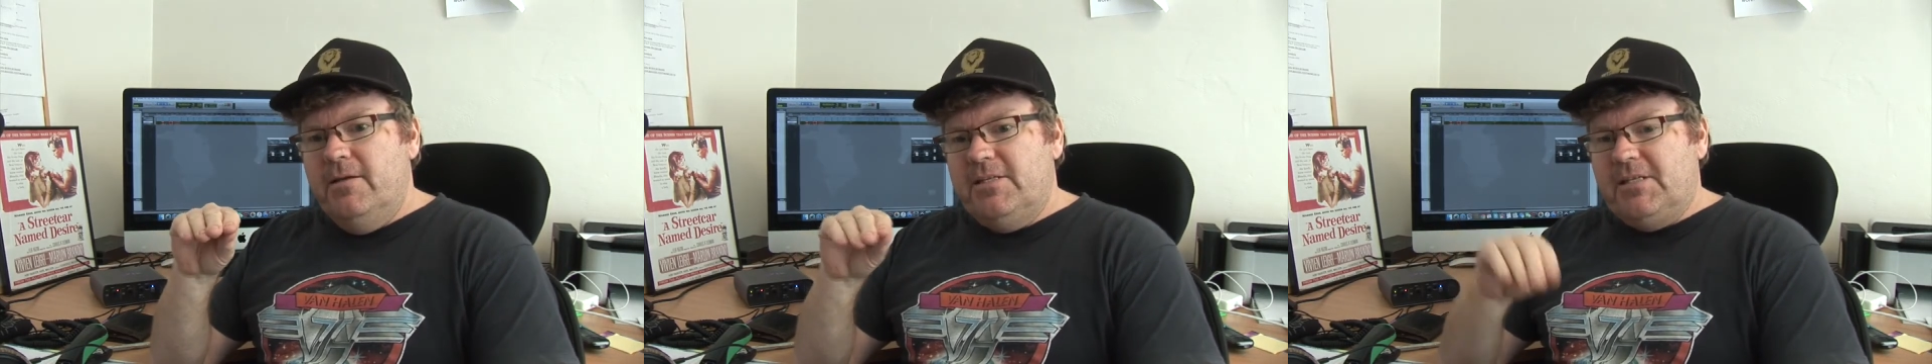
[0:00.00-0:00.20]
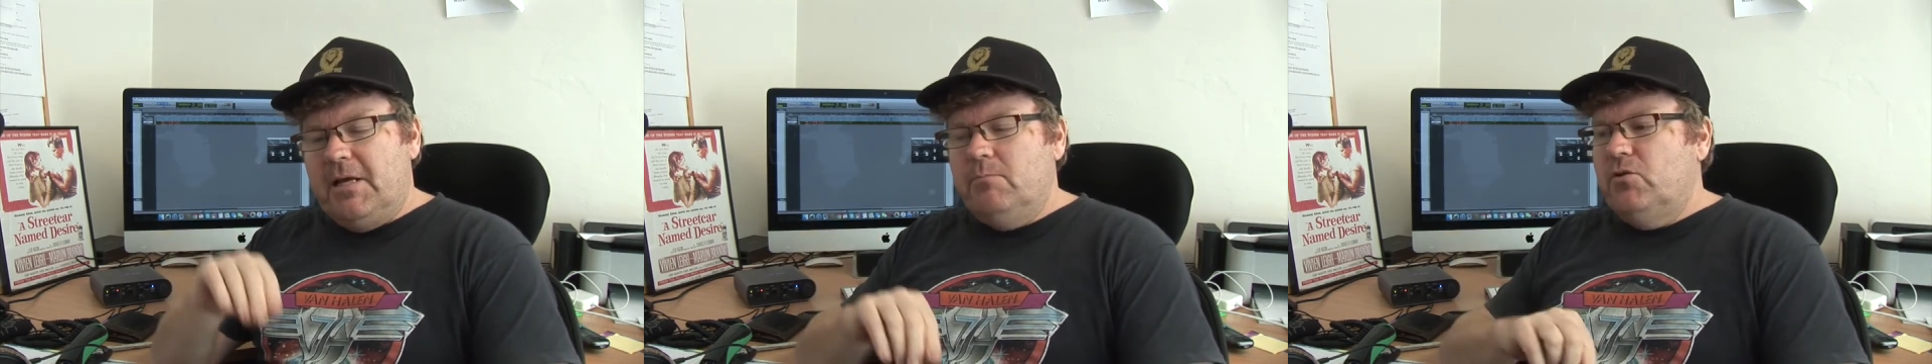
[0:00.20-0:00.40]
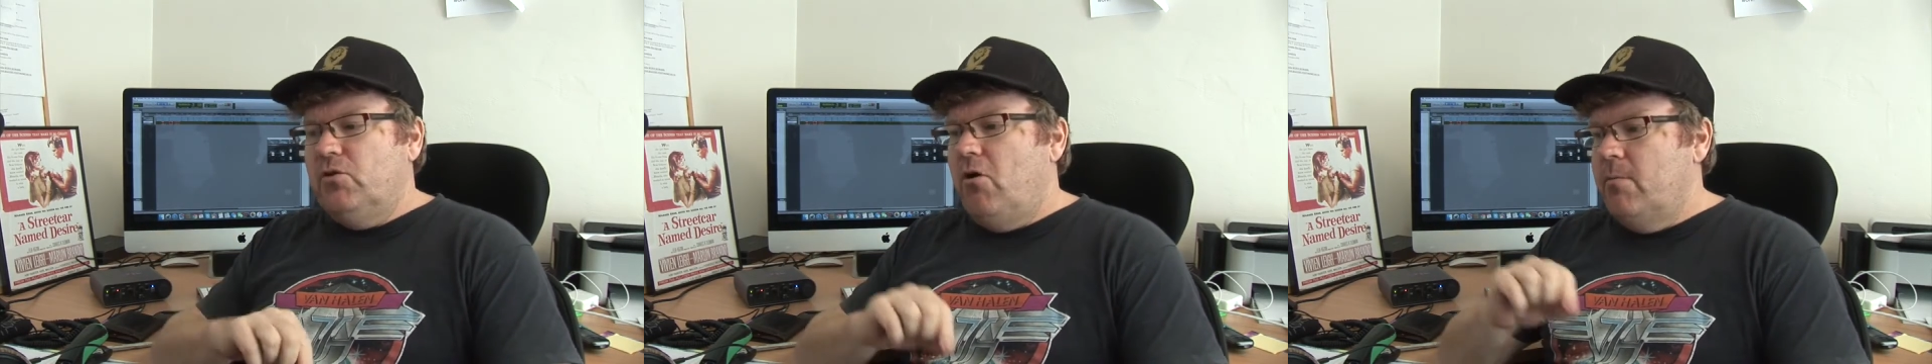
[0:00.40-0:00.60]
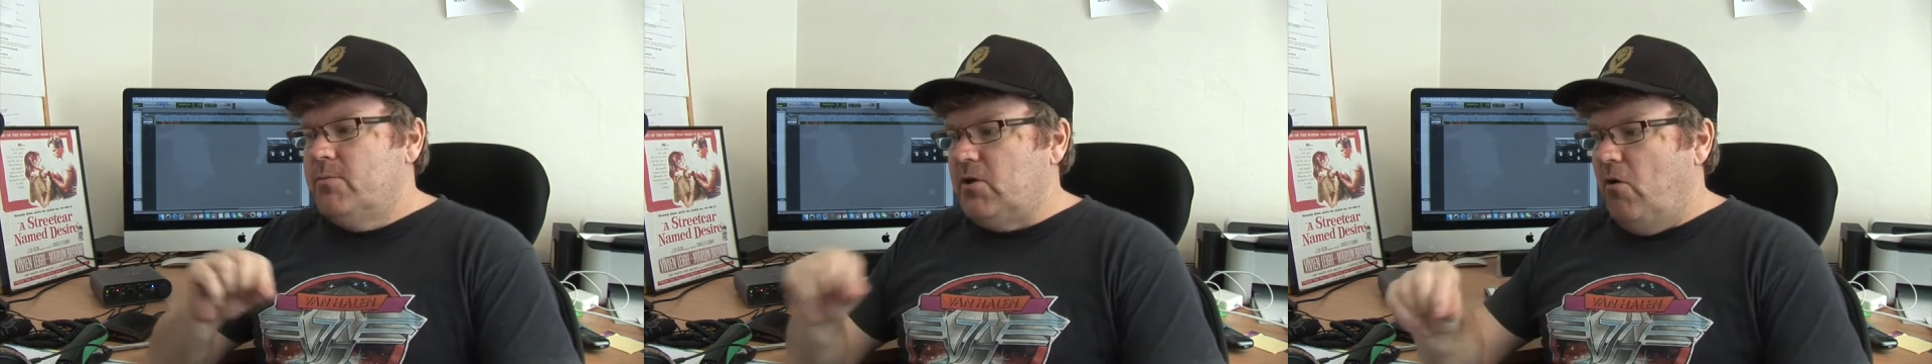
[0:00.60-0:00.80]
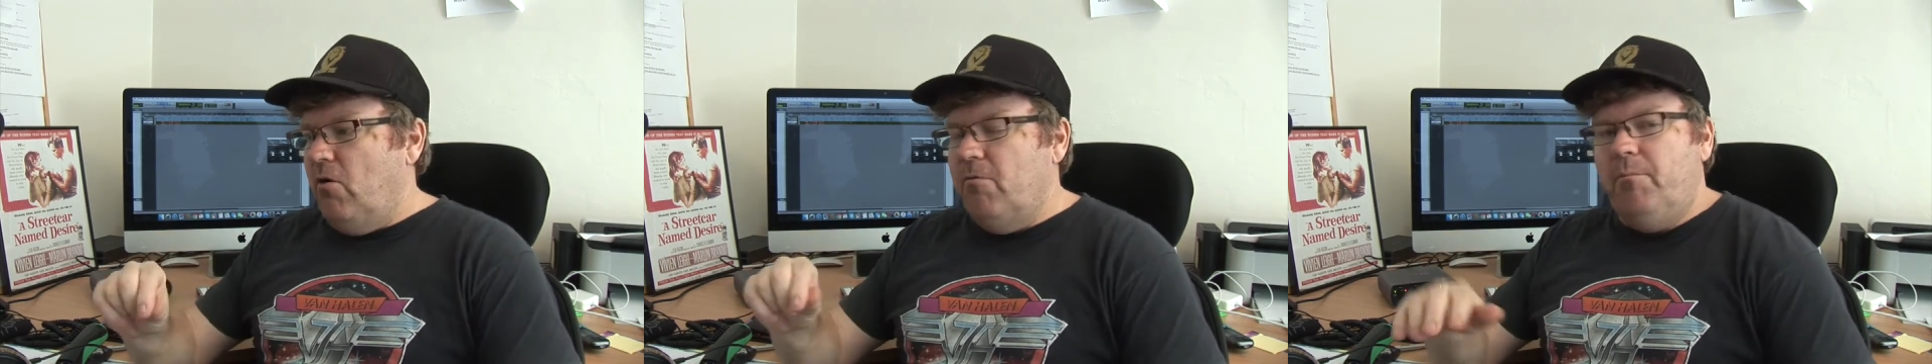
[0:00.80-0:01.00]

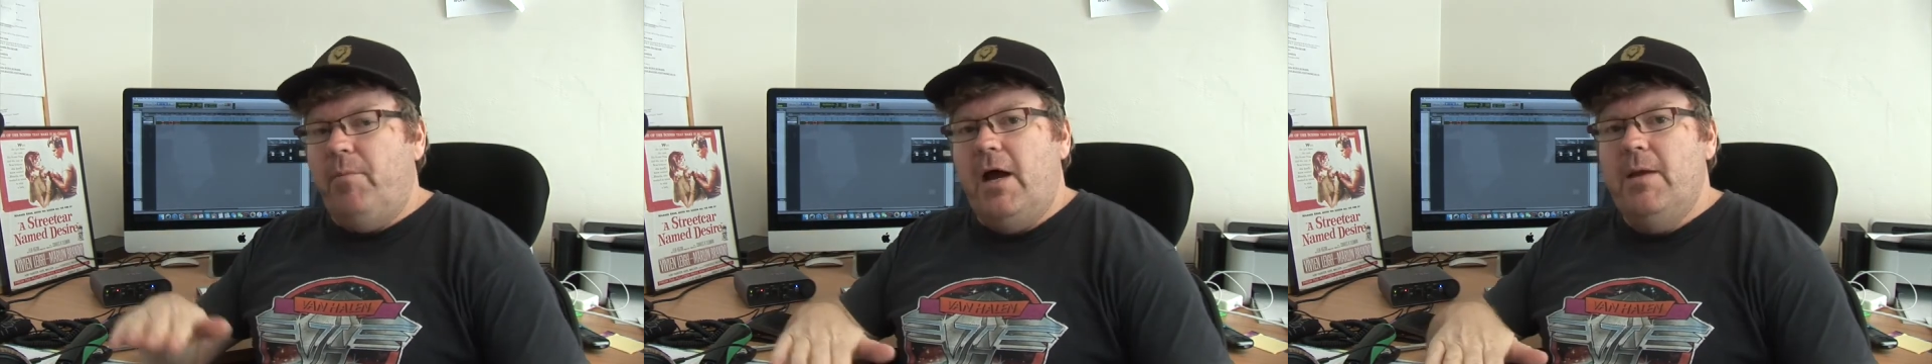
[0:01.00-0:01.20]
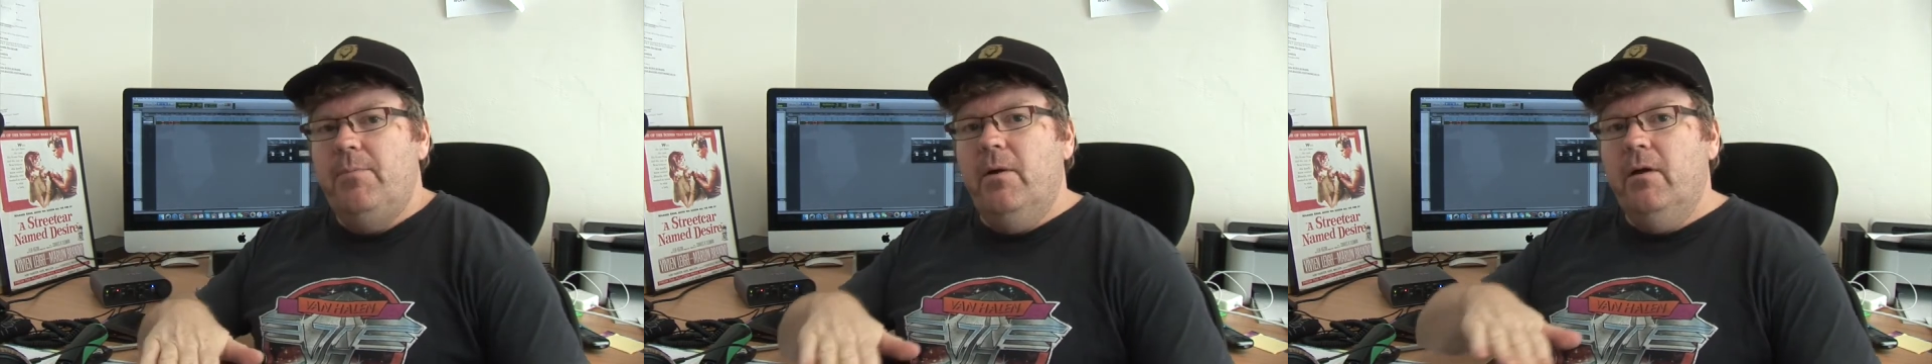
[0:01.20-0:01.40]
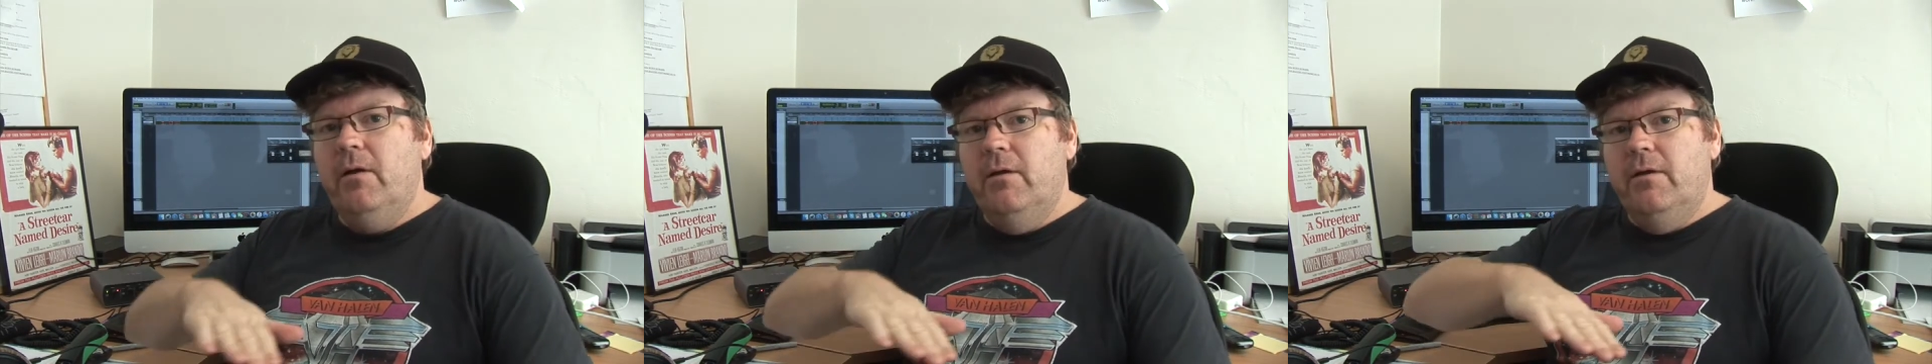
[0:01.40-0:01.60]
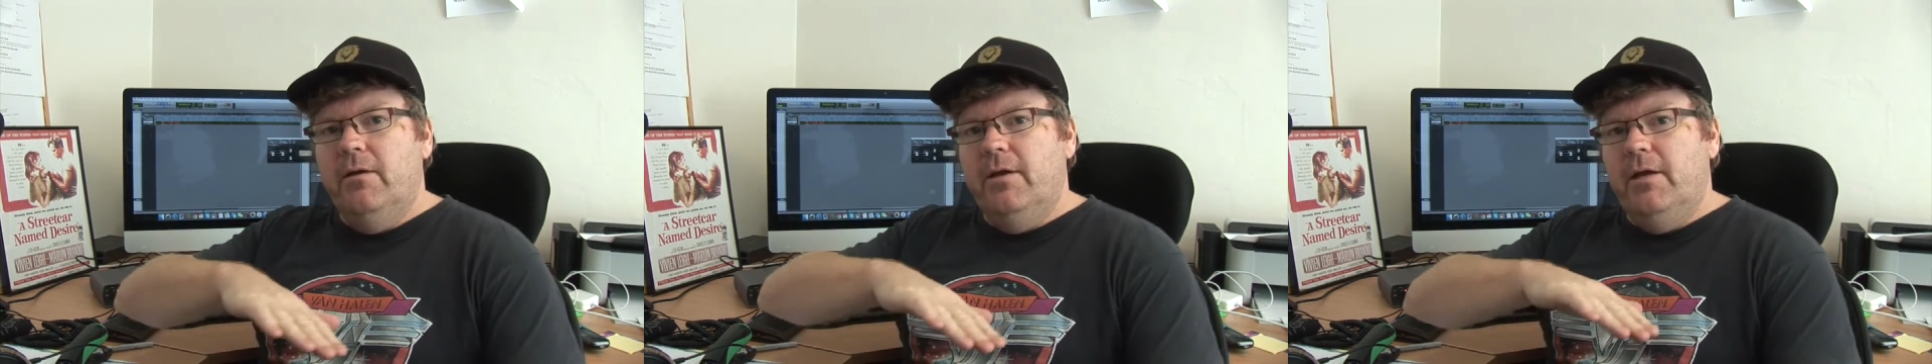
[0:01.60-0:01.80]
sometimes on paper,